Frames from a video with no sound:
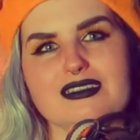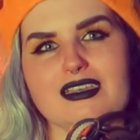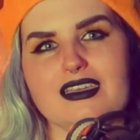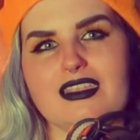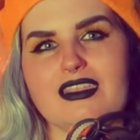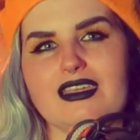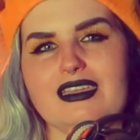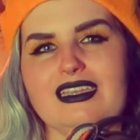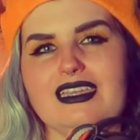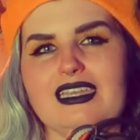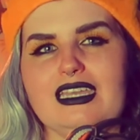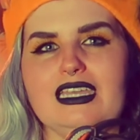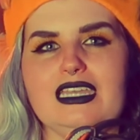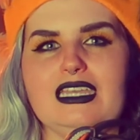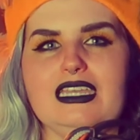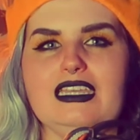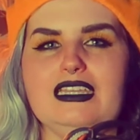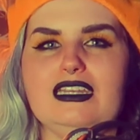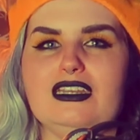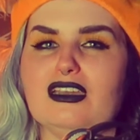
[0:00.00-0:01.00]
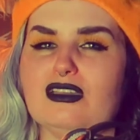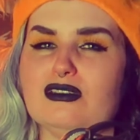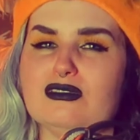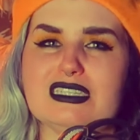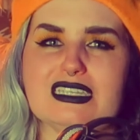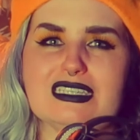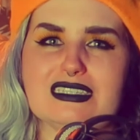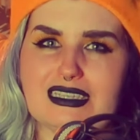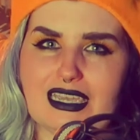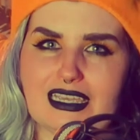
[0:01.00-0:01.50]
I think he
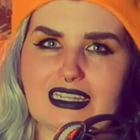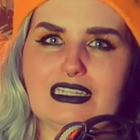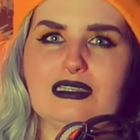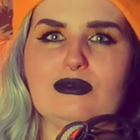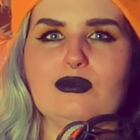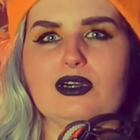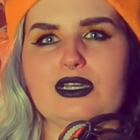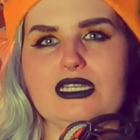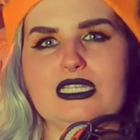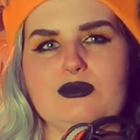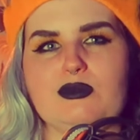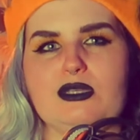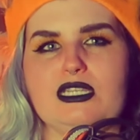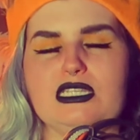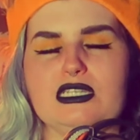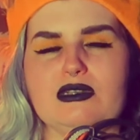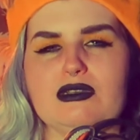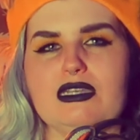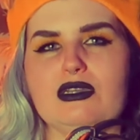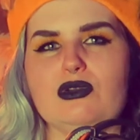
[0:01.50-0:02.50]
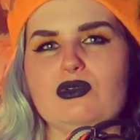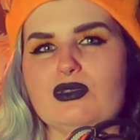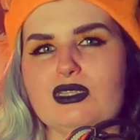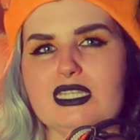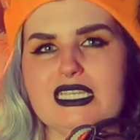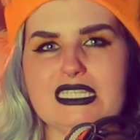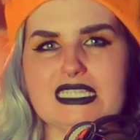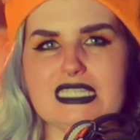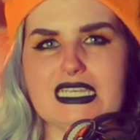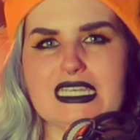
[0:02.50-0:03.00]
knows exactly what he's been doing all these